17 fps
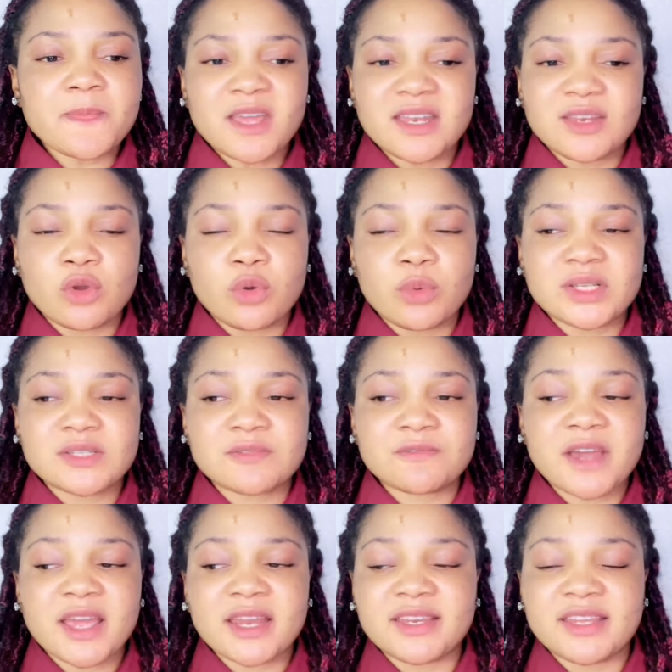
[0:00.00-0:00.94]
they always
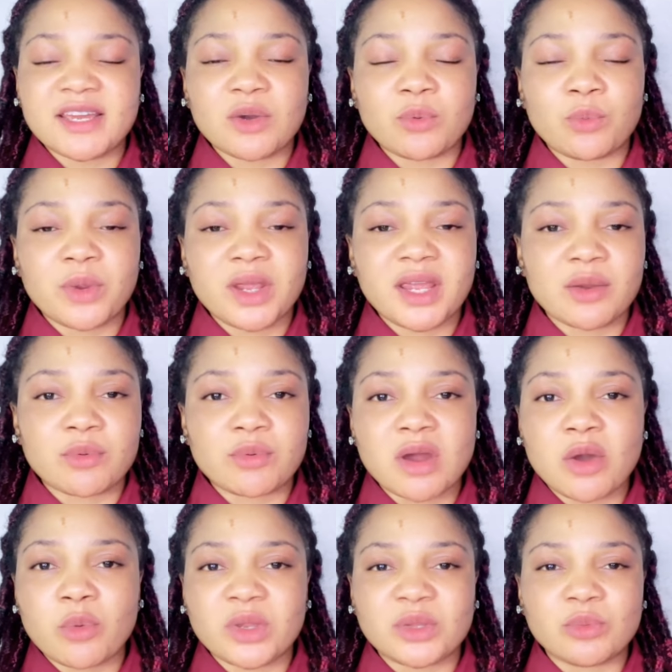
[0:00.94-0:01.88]
find their way
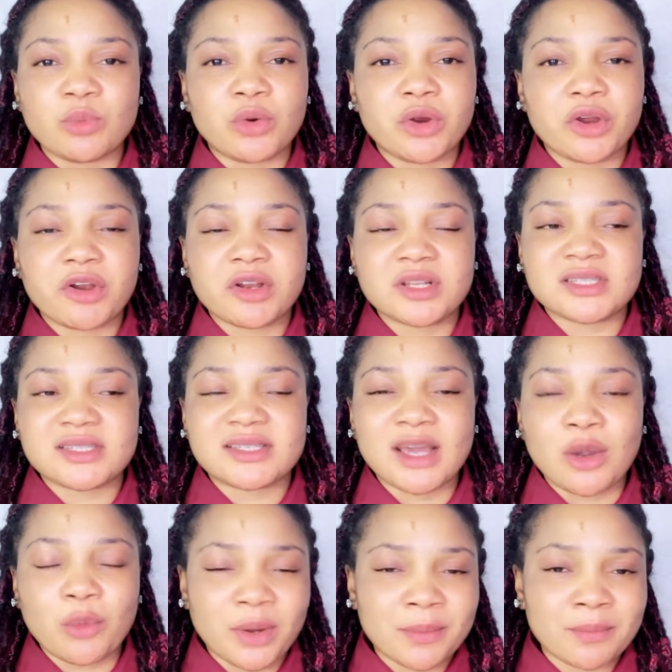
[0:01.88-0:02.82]
around with words
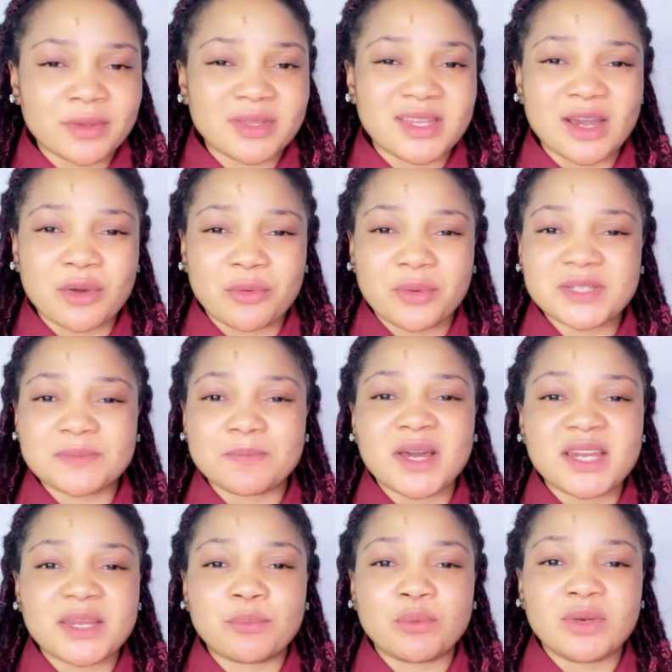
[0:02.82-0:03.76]
they are they are always
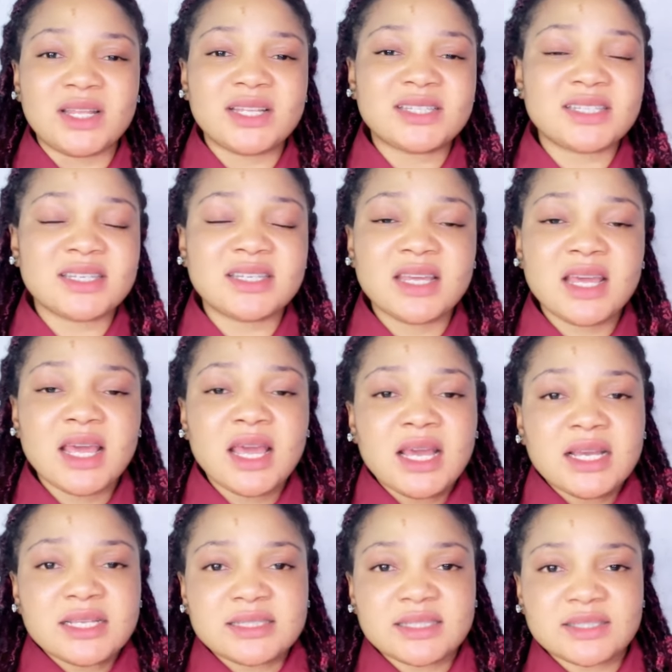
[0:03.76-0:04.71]
manipulating
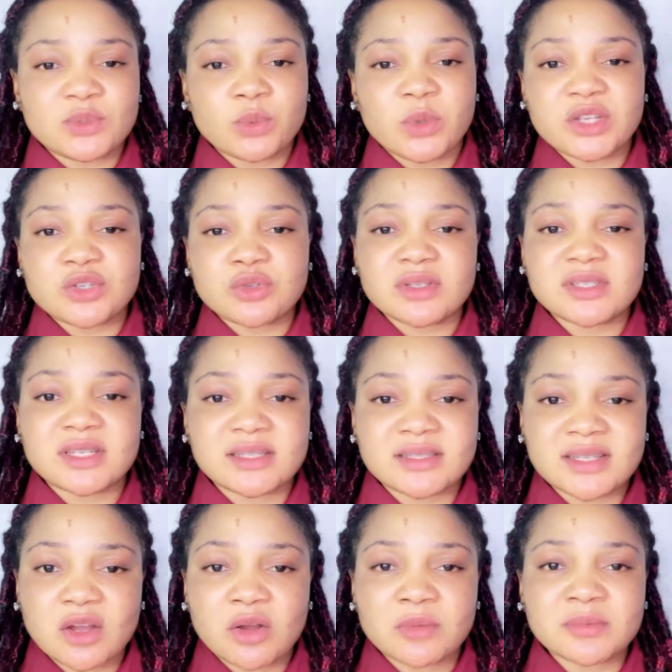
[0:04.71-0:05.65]
situations and
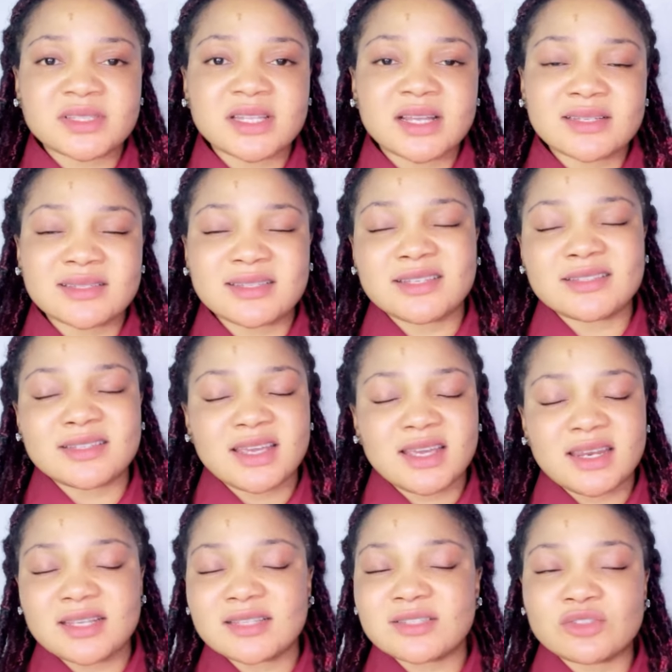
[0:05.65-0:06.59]
circumstances
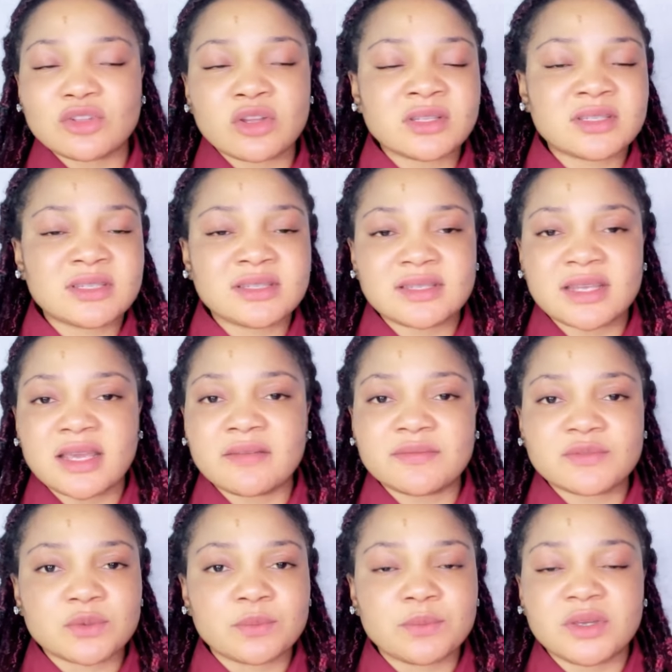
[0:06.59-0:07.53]
it is not
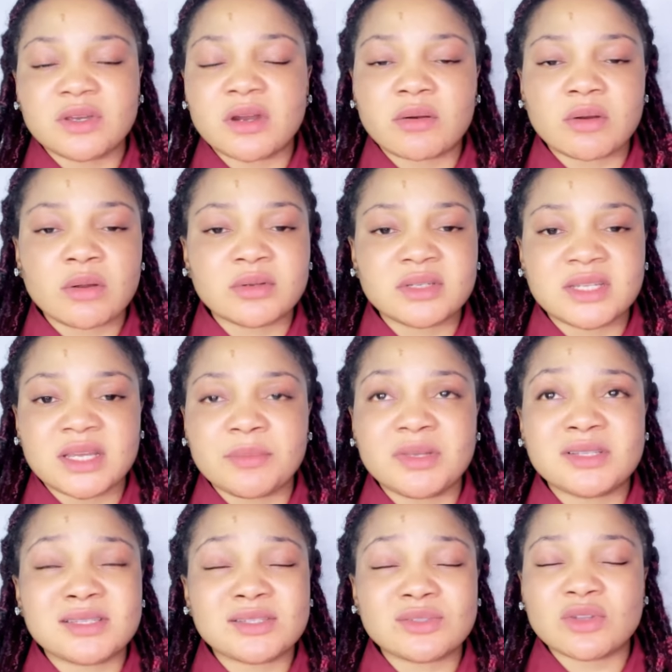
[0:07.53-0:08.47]
safe to be around them
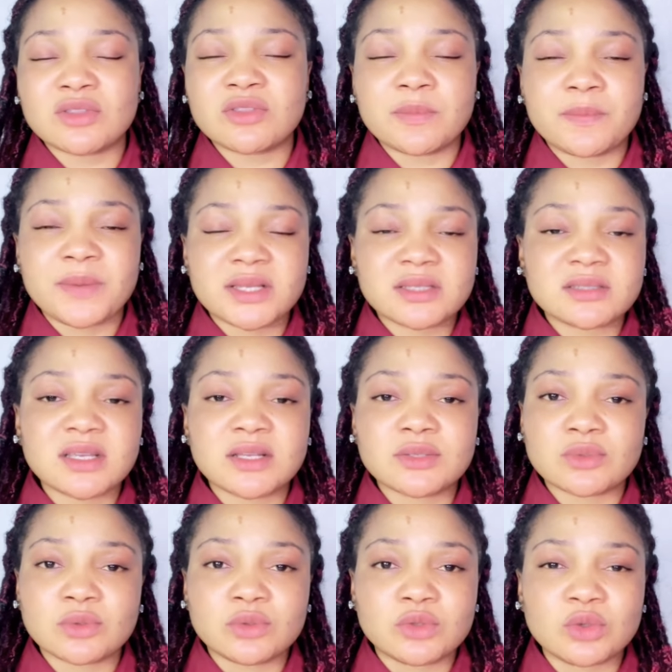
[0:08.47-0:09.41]
it is not the best
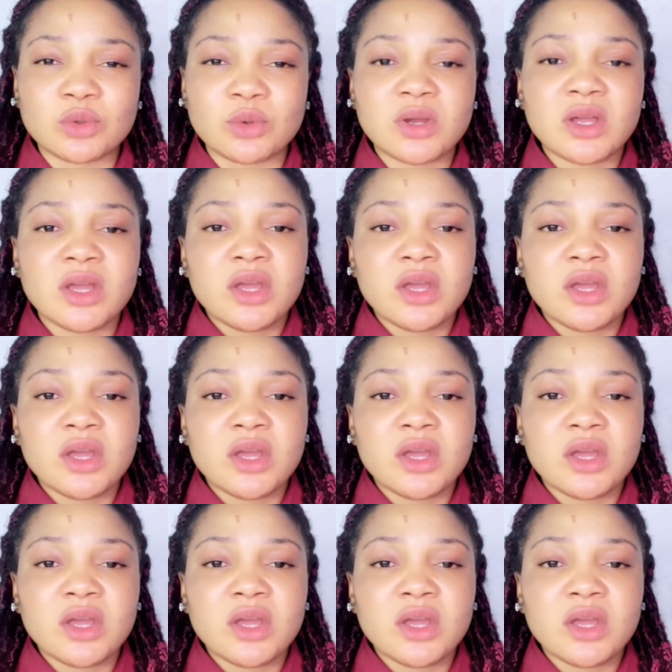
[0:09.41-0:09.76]
thing to do